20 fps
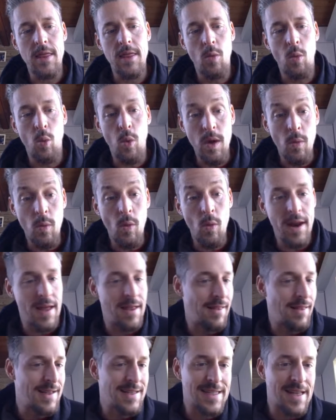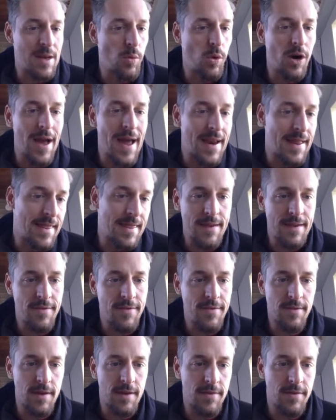we want to, let's say we'll edit
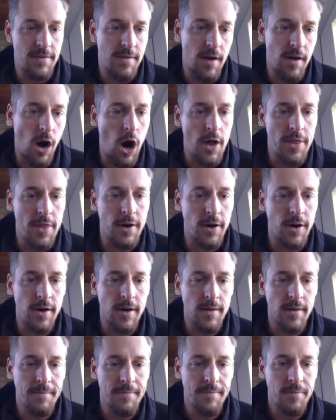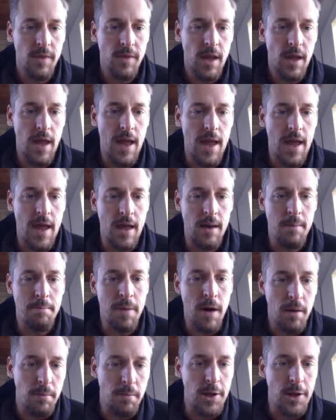this author and
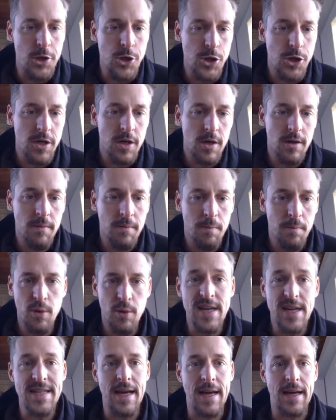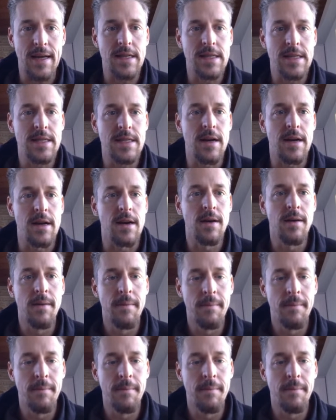published pretext here.